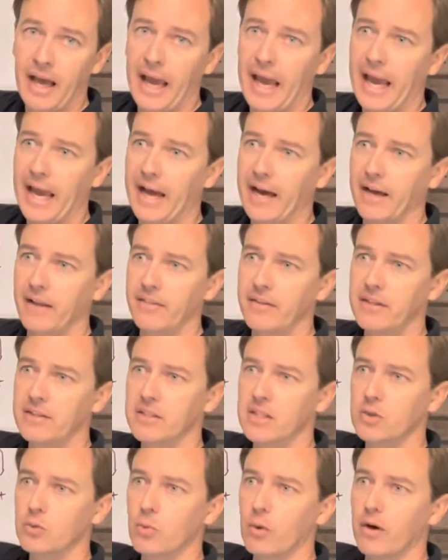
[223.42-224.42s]
And this
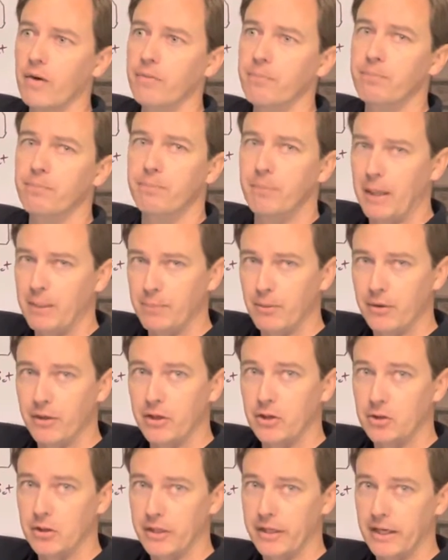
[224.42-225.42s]
is where people
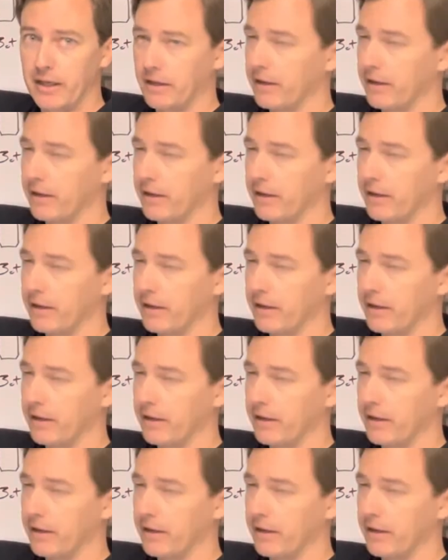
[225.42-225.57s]
usually get